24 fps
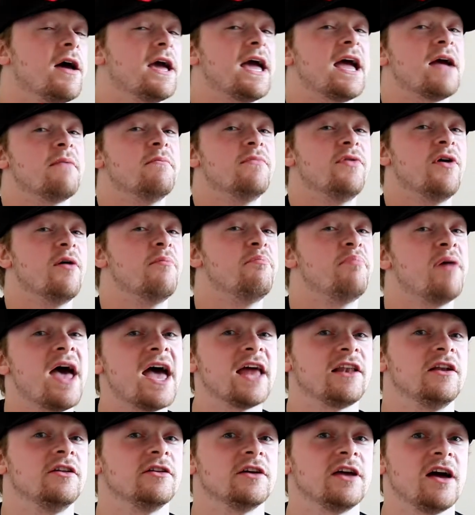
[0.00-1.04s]
am the
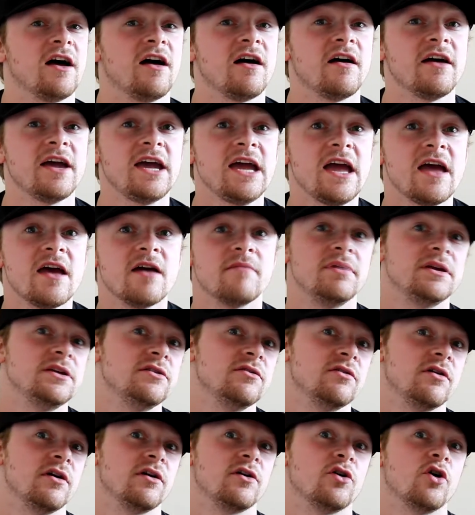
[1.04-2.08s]
pedal guy, but you
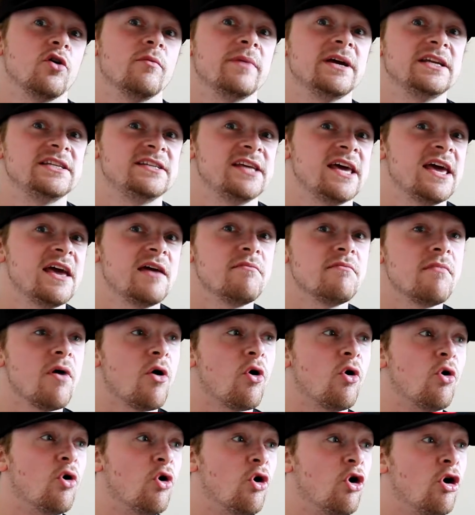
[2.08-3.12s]
can call me Tim
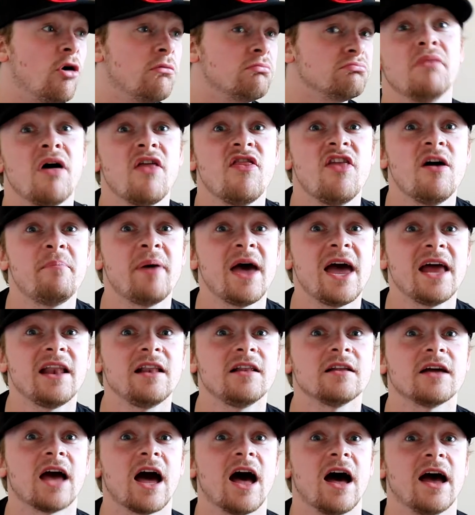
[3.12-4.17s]
or the pedal
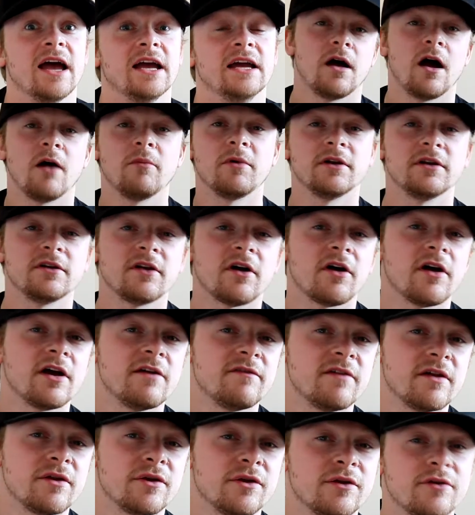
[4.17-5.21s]
guy. I'm going to
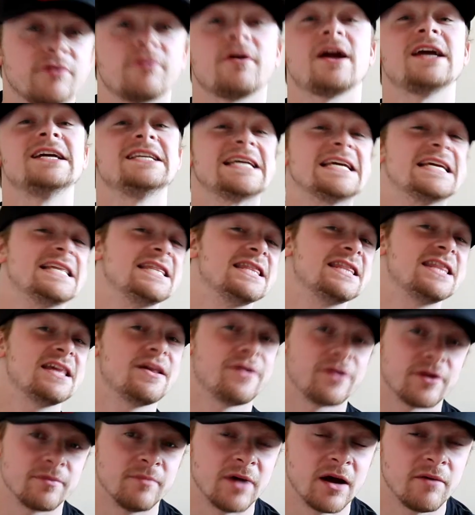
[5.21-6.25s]
dive straight in
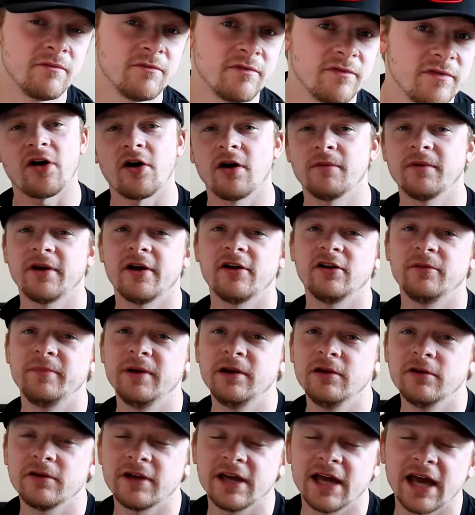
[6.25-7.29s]
this month. I'm going to be
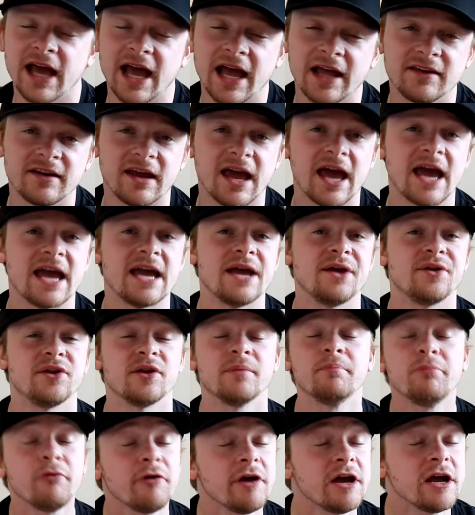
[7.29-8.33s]
looking at a
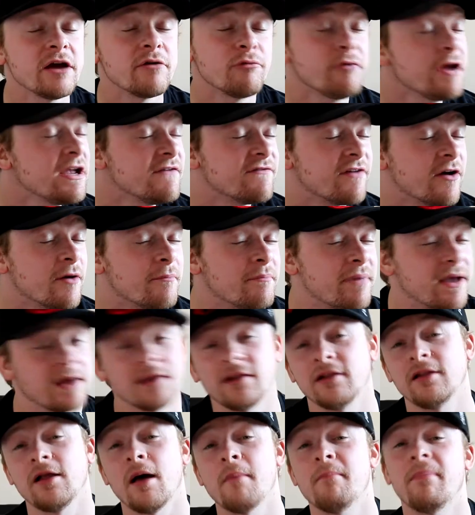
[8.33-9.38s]
spring reverb
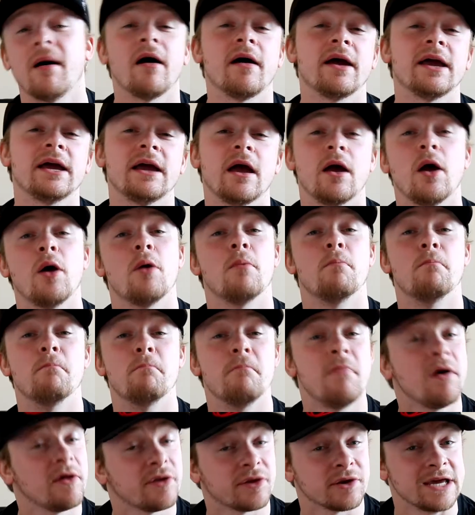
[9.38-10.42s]
pedal by
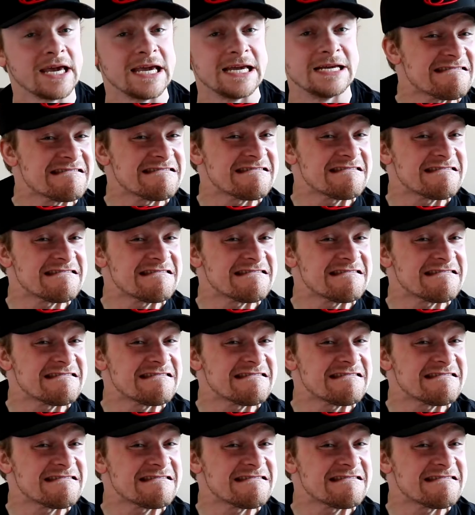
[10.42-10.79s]
MOSKY.